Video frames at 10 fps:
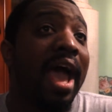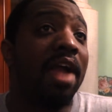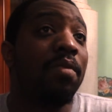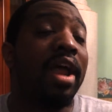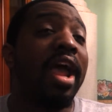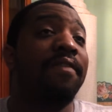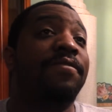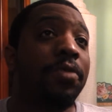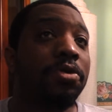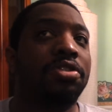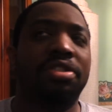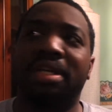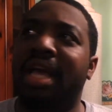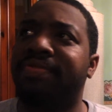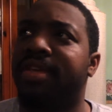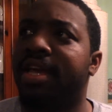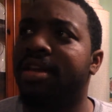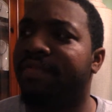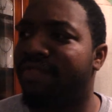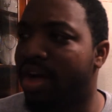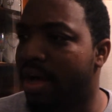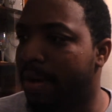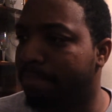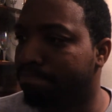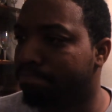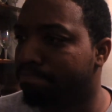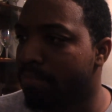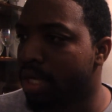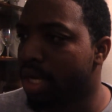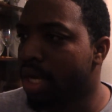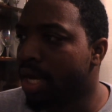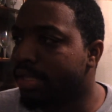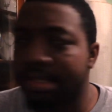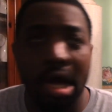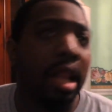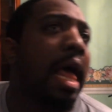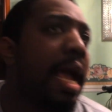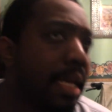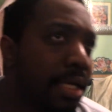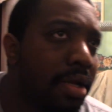when I had first seen at the end of Skull Island.